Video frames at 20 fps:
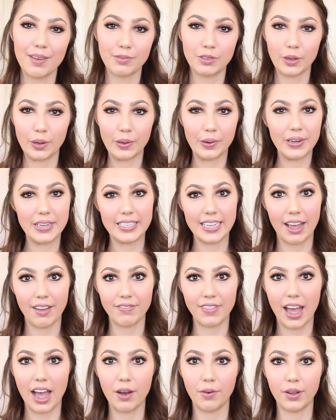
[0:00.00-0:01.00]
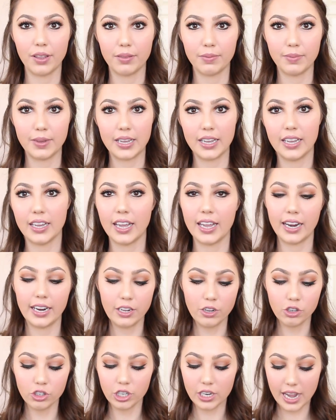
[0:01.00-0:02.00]
um, so i always have that with me and i
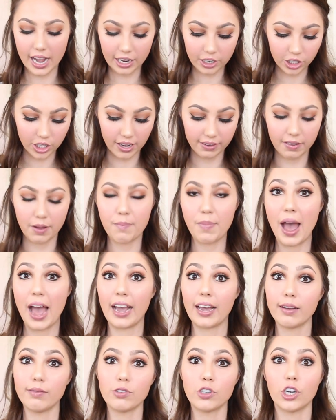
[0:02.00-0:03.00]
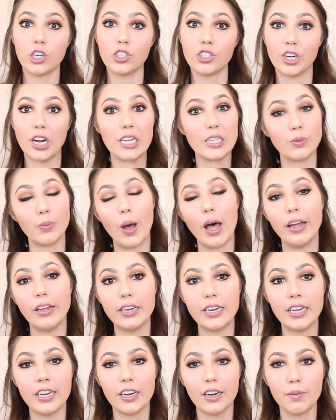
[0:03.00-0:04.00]
usually actually have a backup charger as well
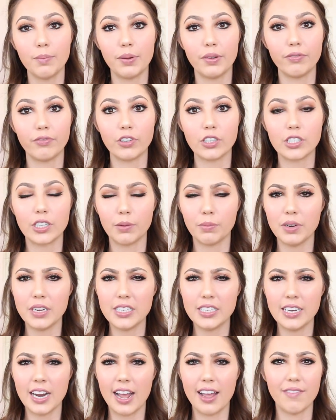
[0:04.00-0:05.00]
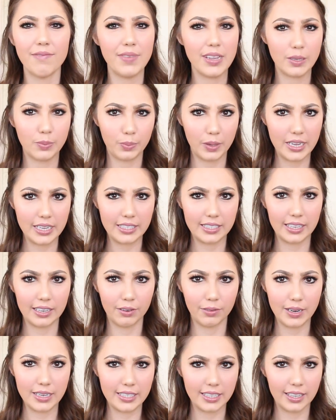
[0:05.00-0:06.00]
in here but for some reason i have misplaced
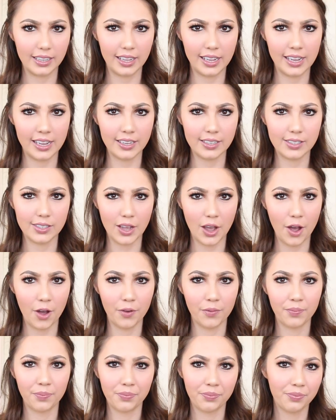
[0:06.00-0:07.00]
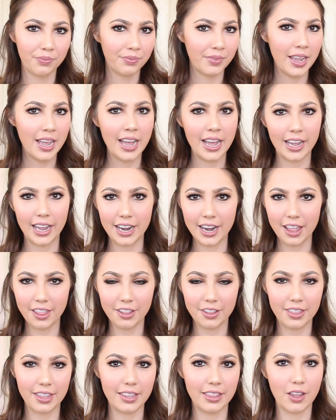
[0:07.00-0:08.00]
it recently so
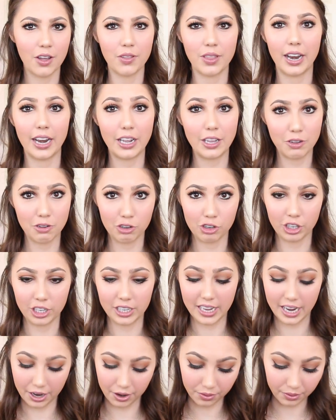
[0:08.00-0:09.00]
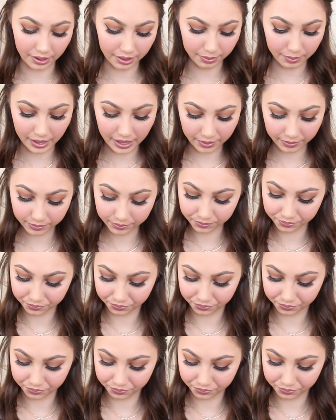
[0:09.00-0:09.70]
another thing though that i usually carry with me